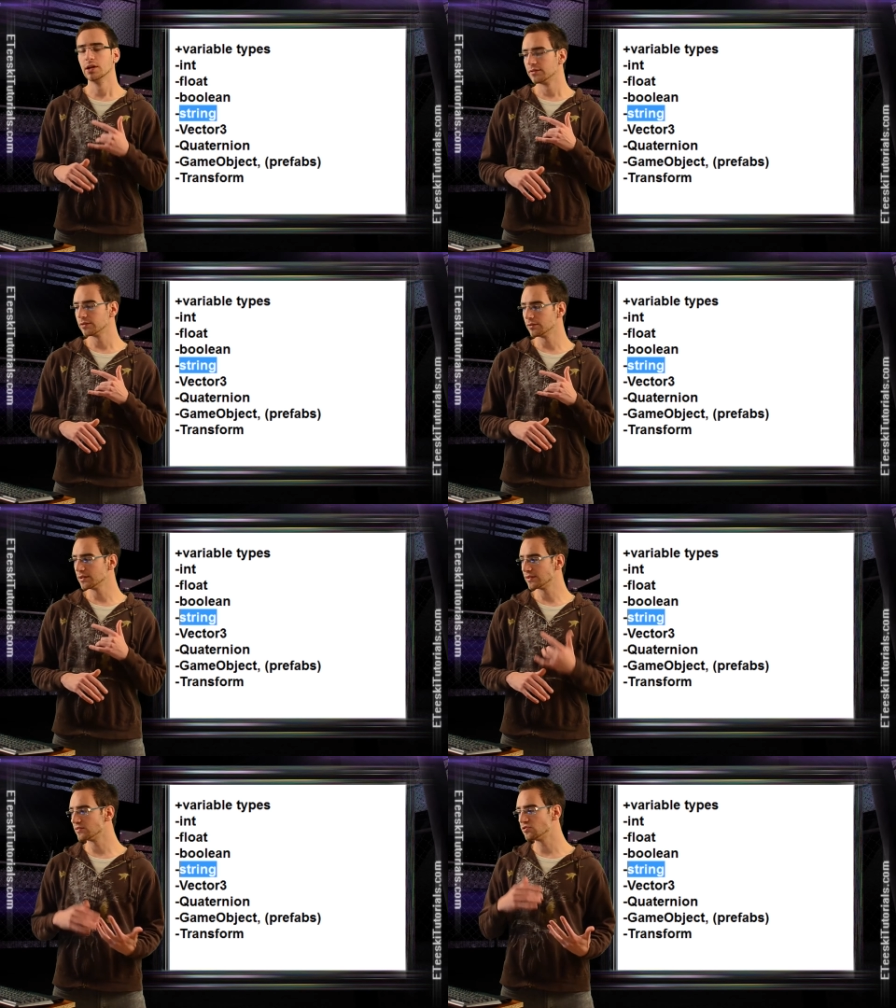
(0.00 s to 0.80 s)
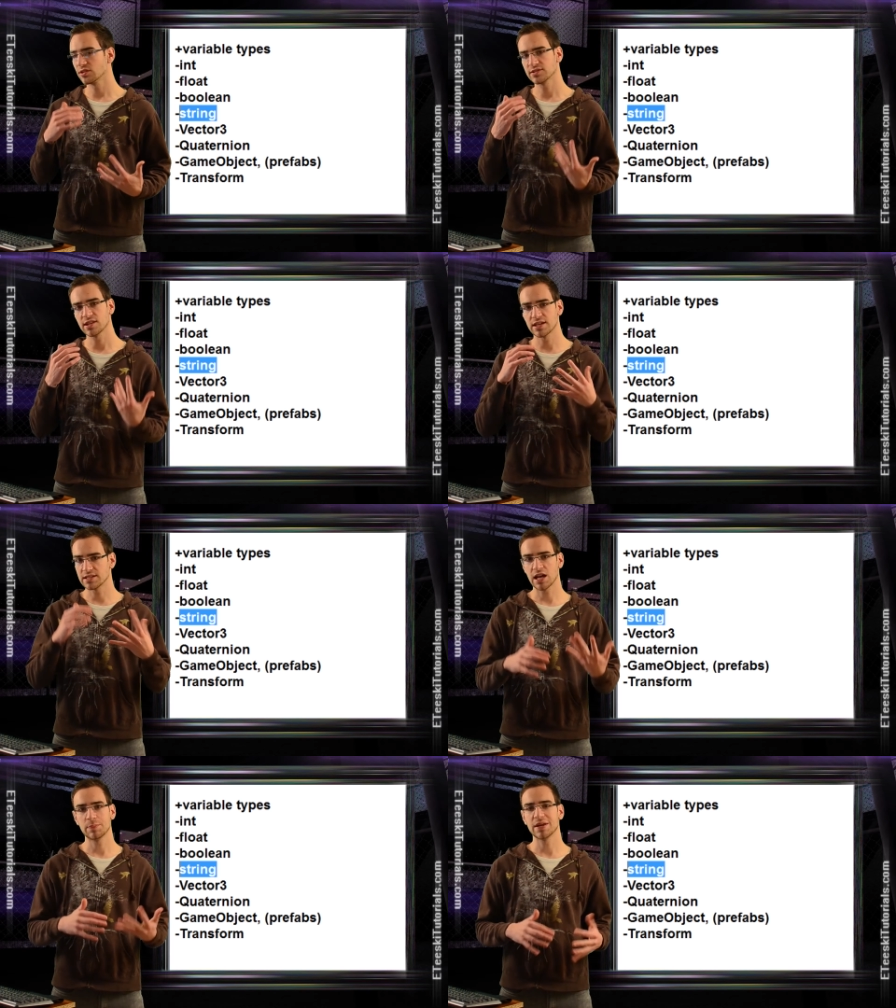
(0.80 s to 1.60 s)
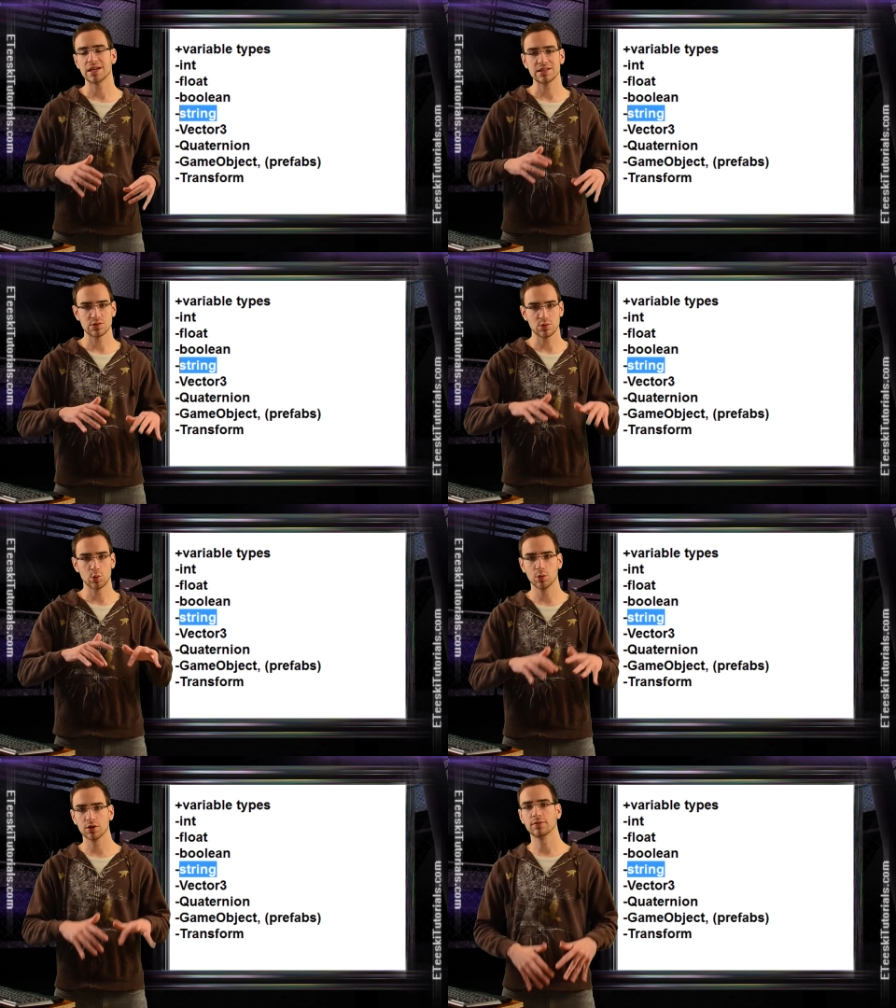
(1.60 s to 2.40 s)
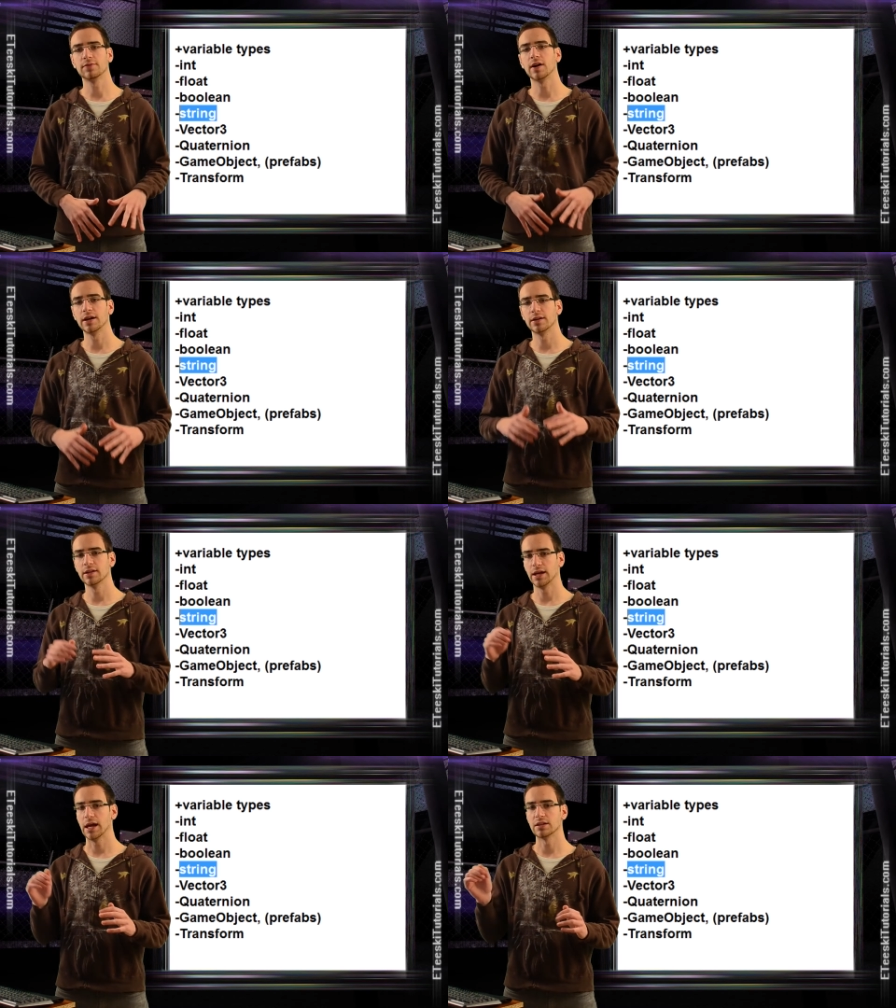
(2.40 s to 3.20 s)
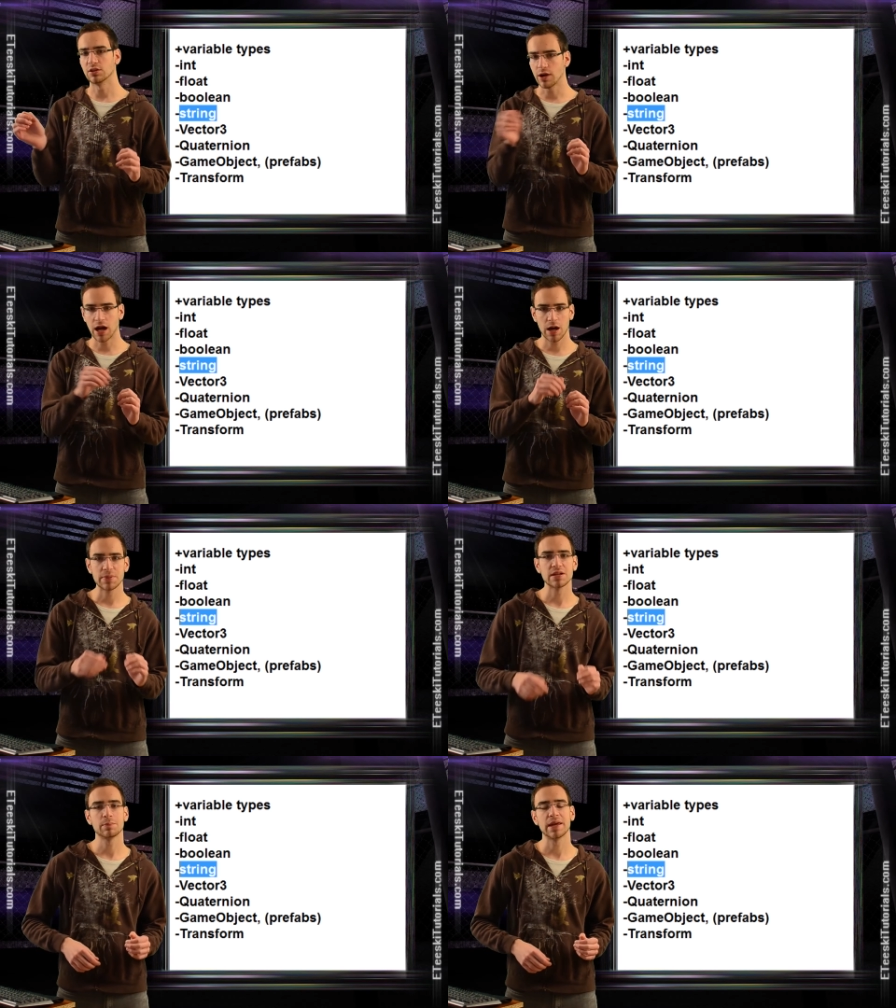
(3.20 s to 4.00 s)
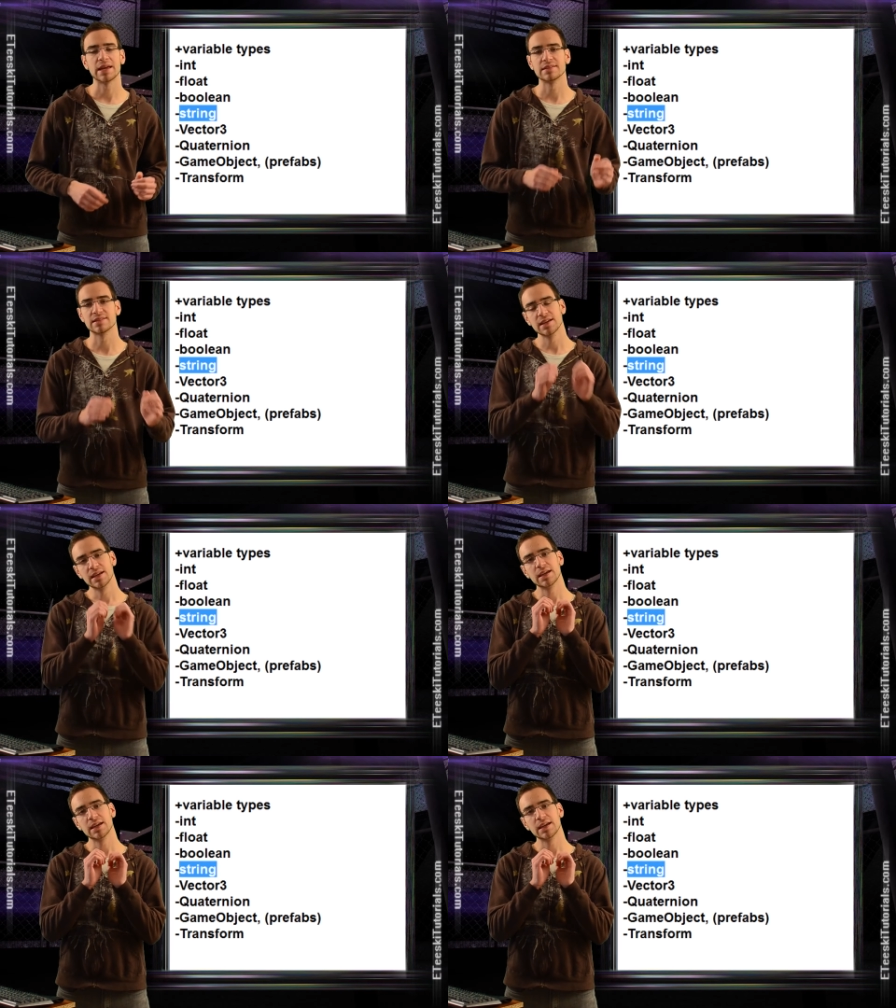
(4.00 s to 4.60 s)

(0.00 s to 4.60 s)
So this is just like typing into a Word file and you copy and paste.